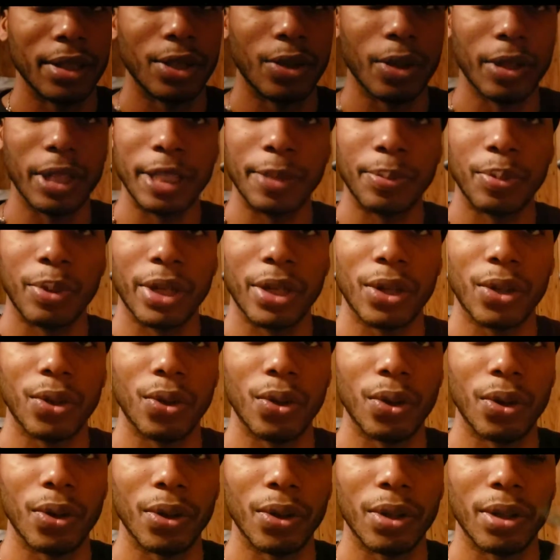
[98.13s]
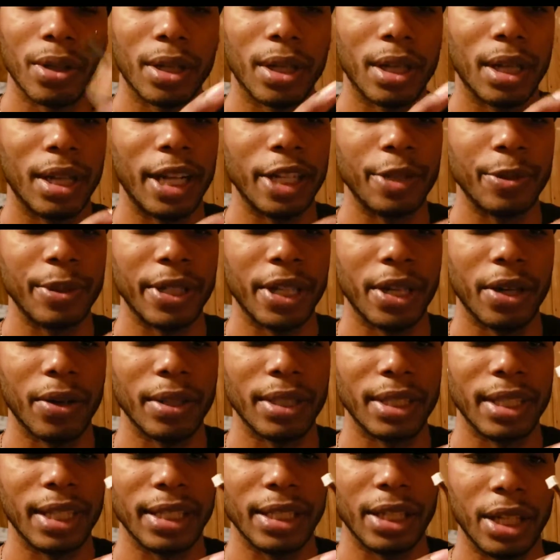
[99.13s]
So that's pretty cool. It lets me
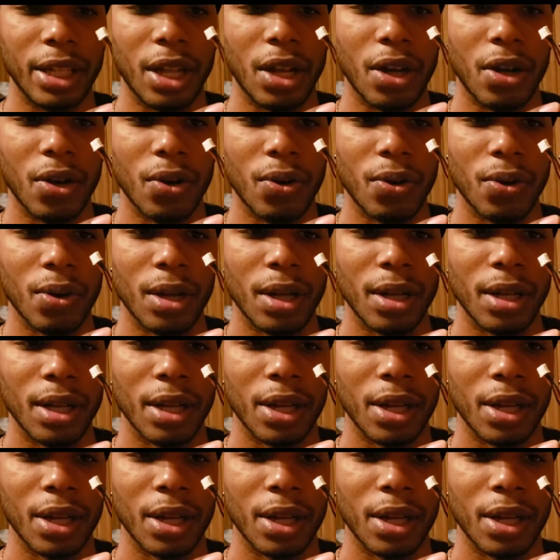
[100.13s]
know it says low,